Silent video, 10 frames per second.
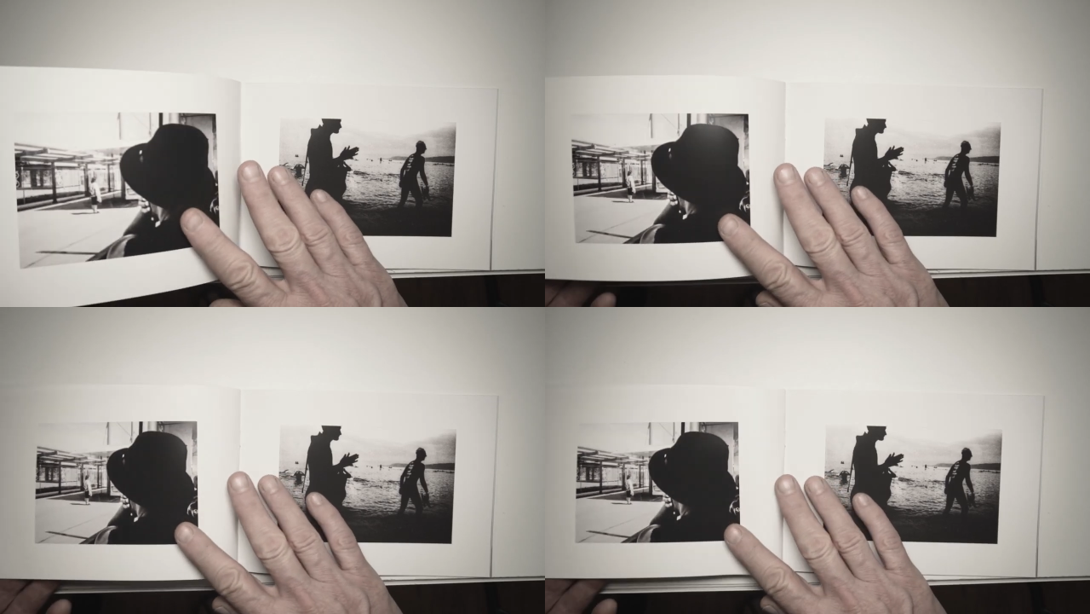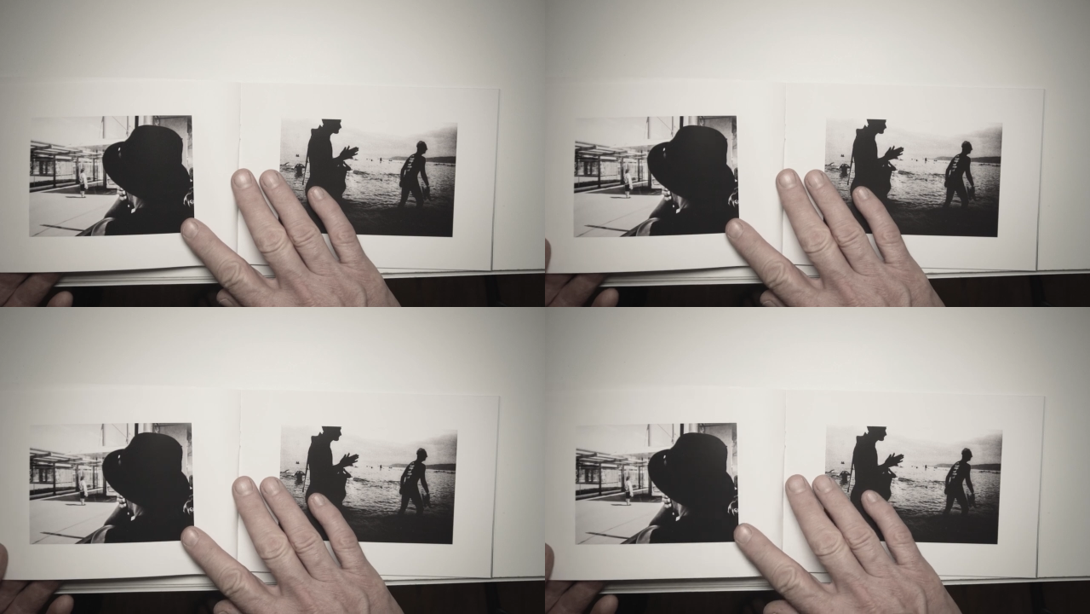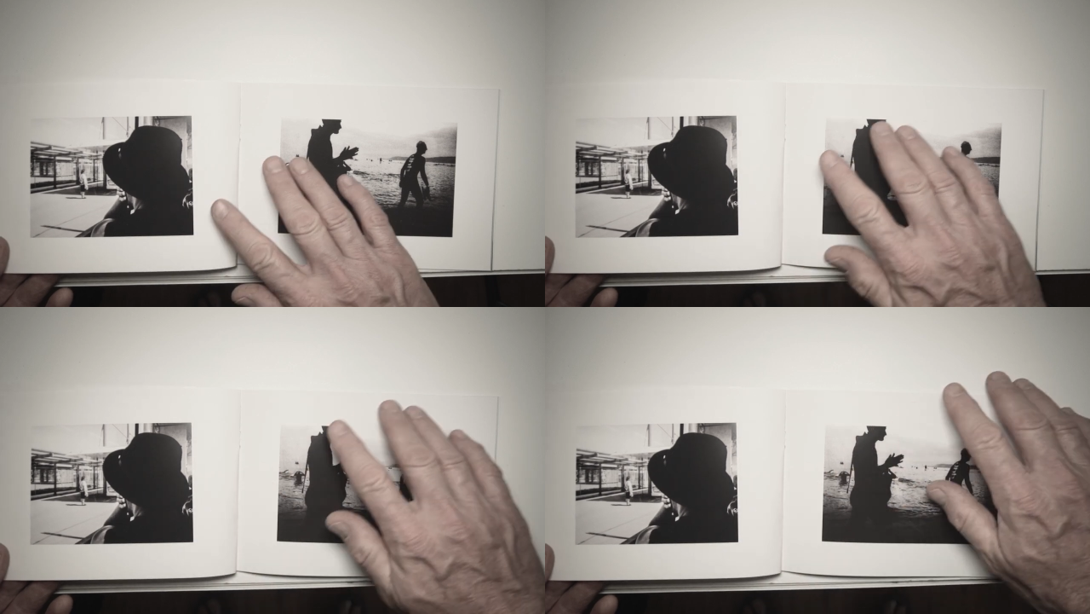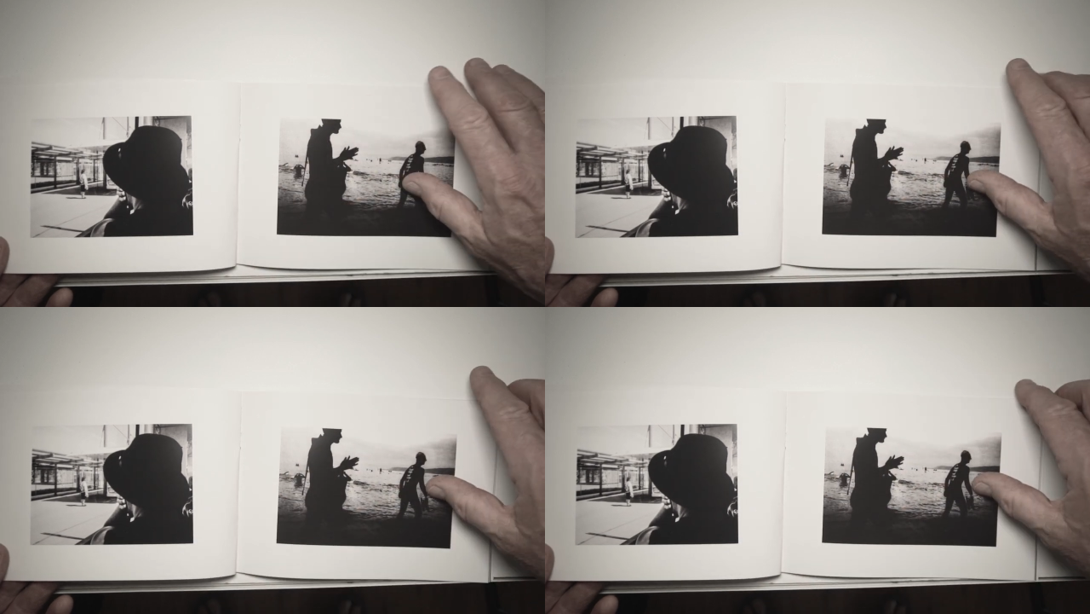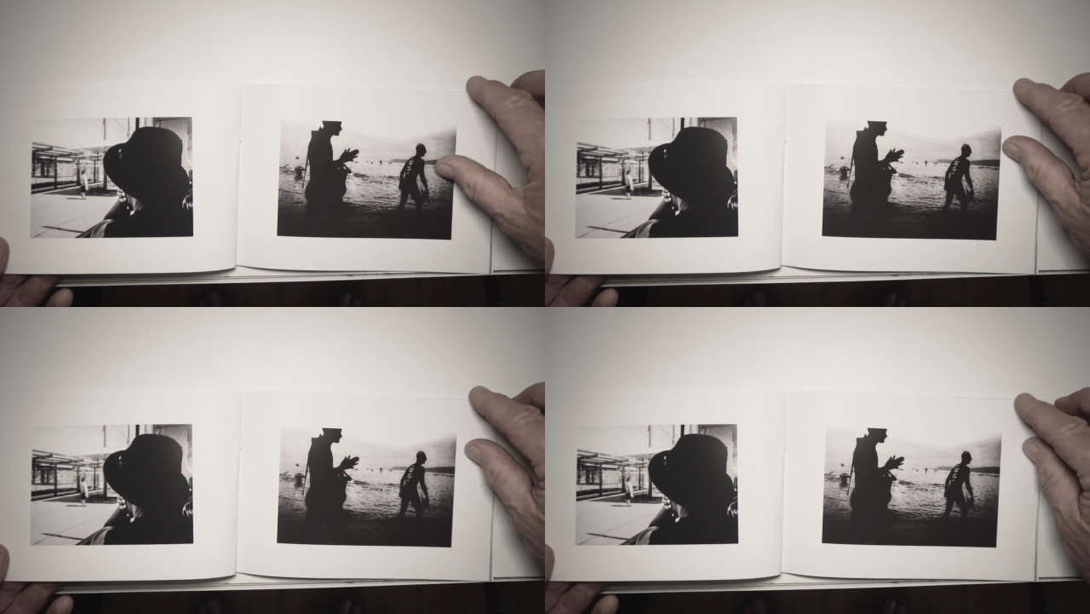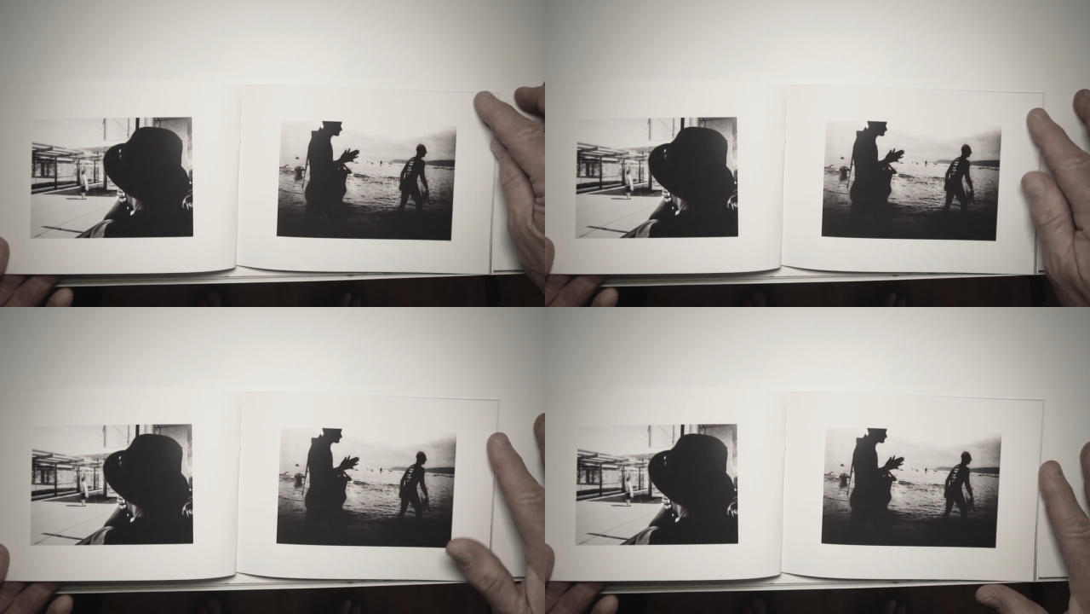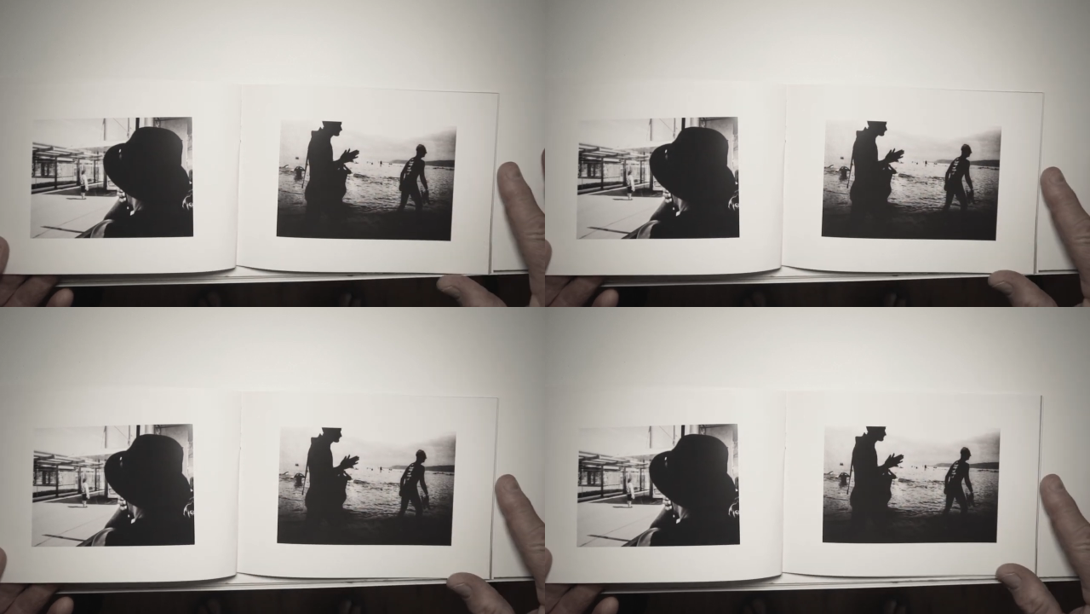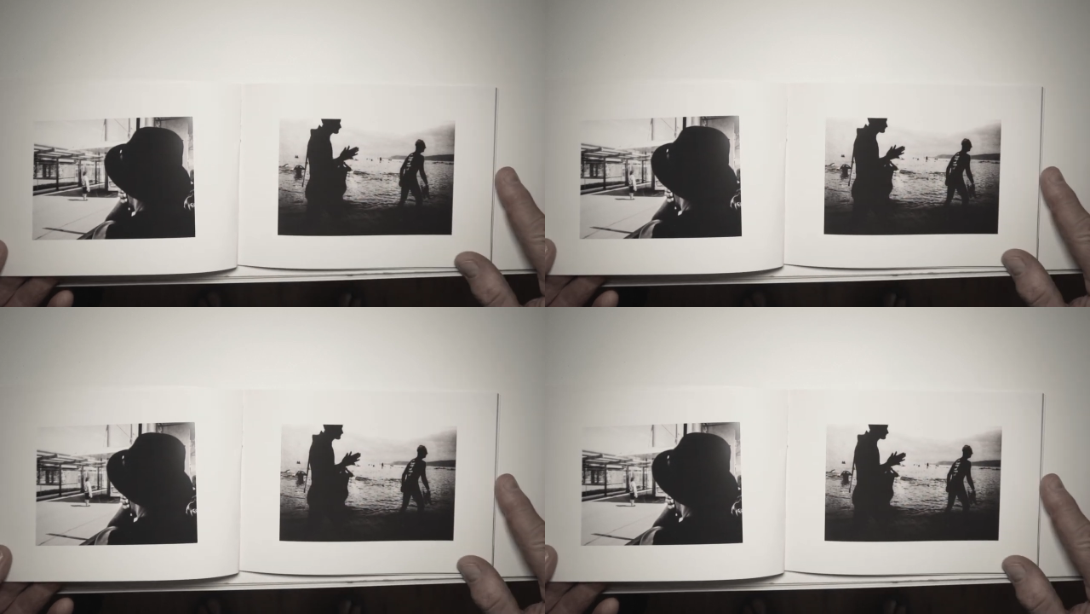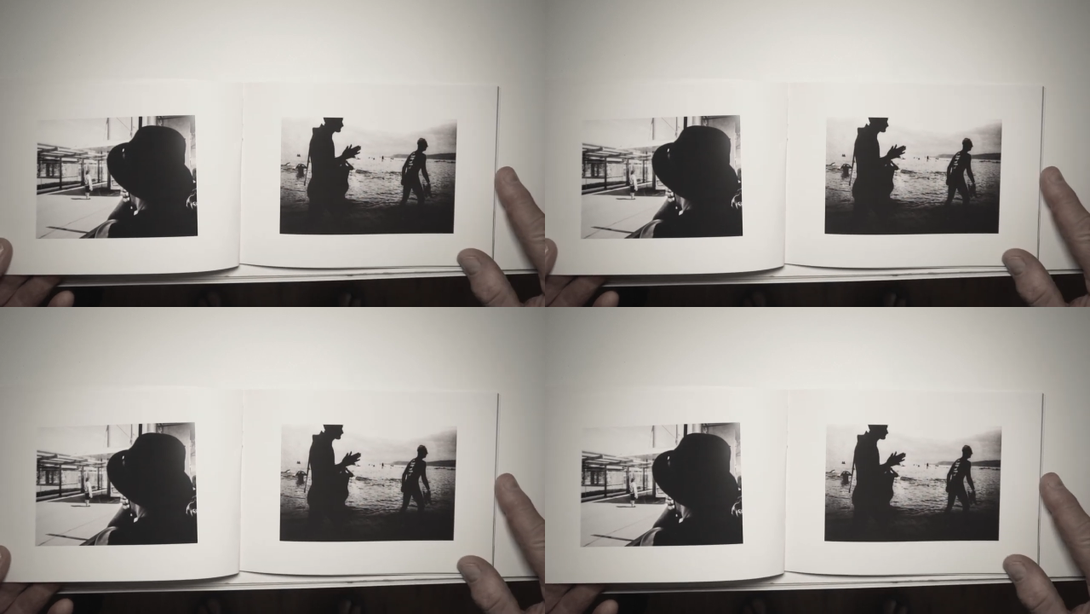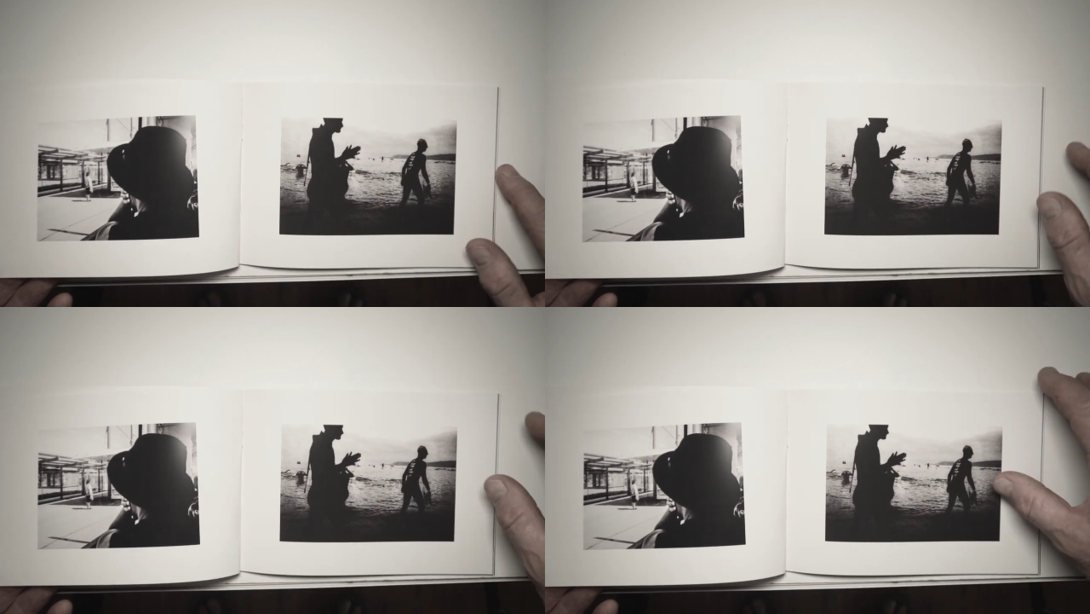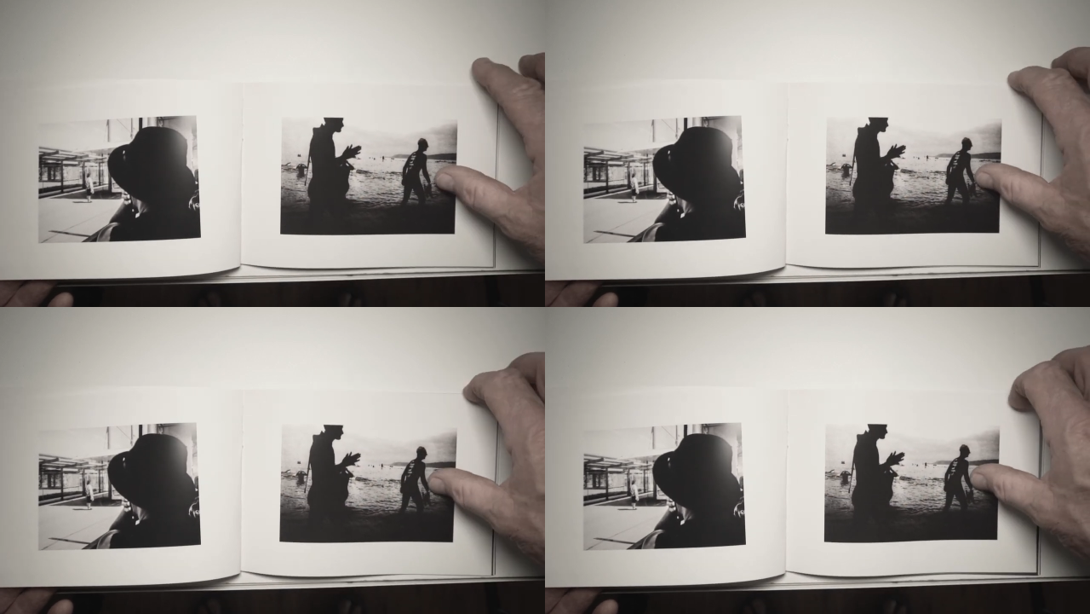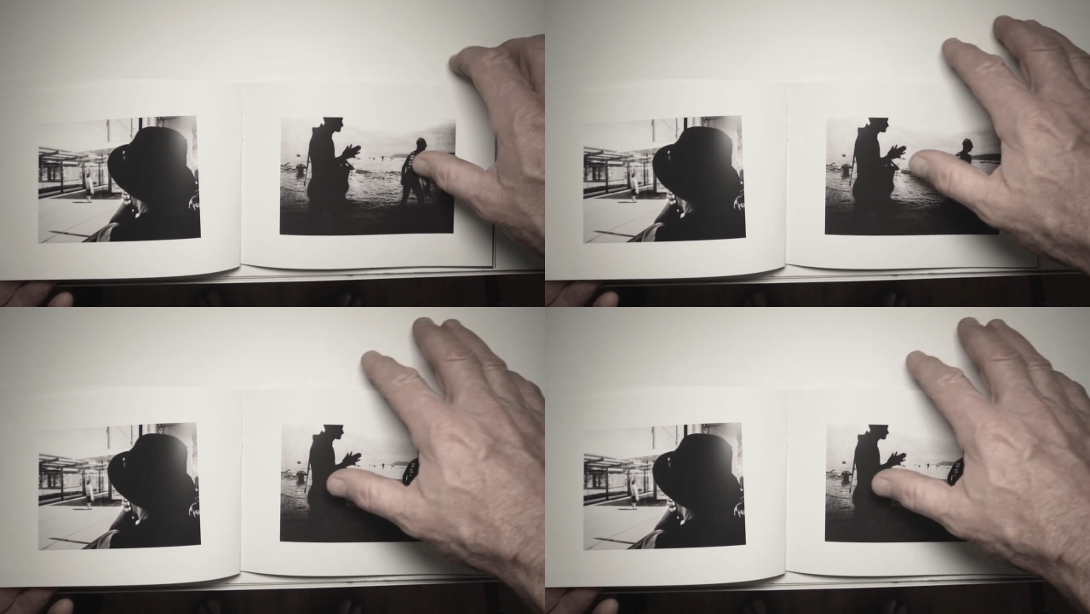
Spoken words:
(no speaker visible)